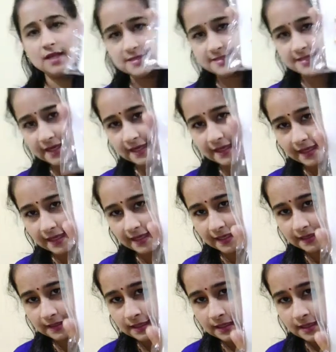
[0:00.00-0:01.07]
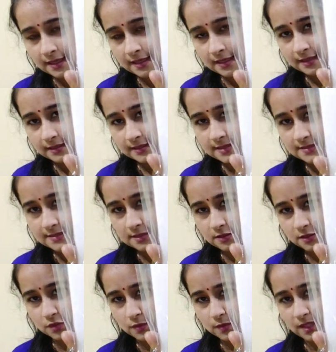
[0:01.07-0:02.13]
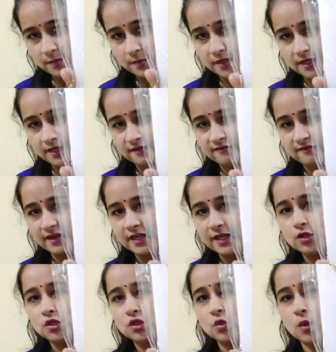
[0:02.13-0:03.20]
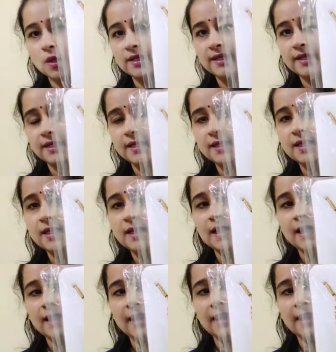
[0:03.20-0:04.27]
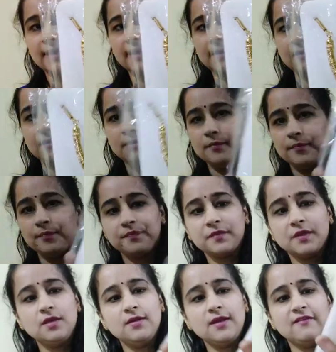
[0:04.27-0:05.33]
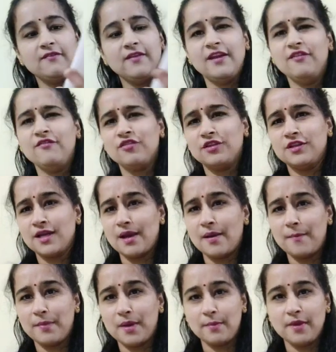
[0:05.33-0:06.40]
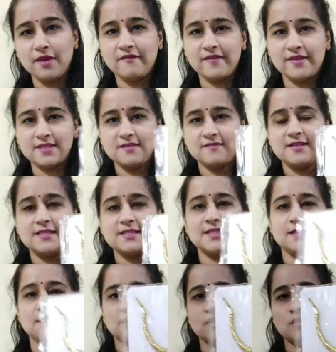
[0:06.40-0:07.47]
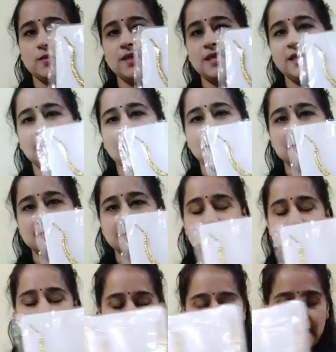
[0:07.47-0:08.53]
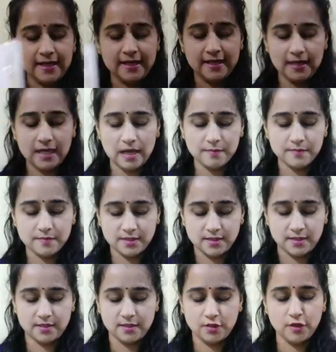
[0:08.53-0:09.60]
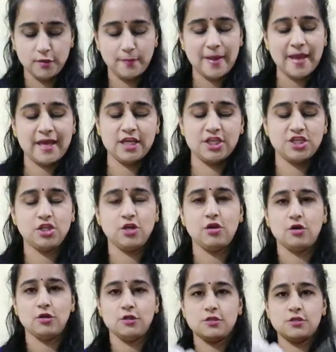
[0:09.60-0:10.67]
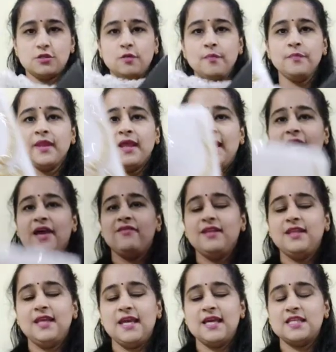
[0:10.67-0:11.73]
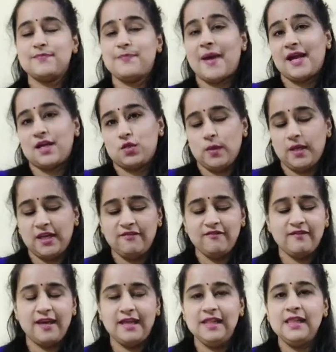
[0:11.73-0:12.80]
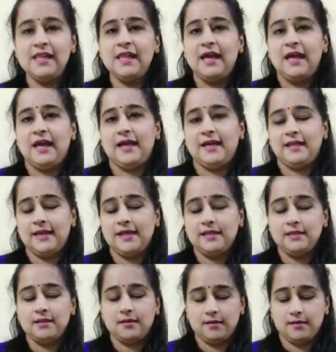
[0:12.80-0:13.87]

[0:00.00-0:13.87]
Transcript: a set again. This looks very pretty, very good quality, and you can wear it for the upcoming festivals. It looks very nice, and it comes in a good packaging also. Everything is packed very well, and then